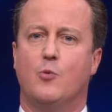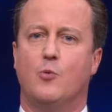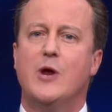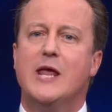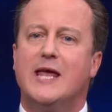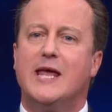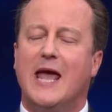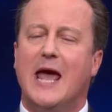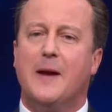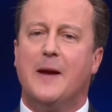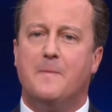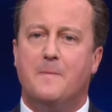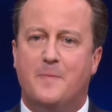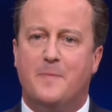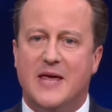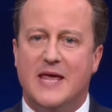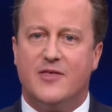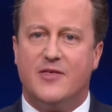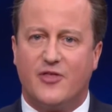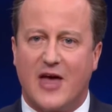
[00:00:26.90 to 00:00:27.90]
We can
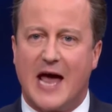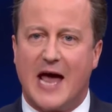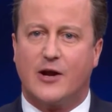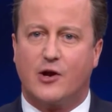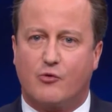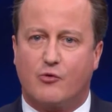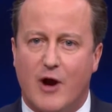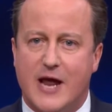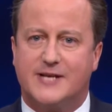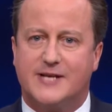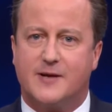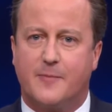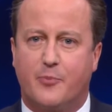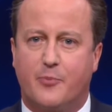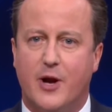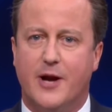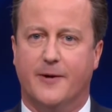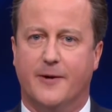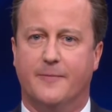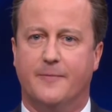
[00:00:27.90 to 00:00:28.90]
be that greater
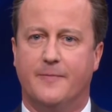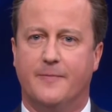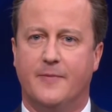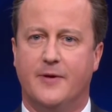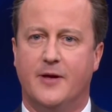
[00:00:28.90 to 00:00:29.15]
Britain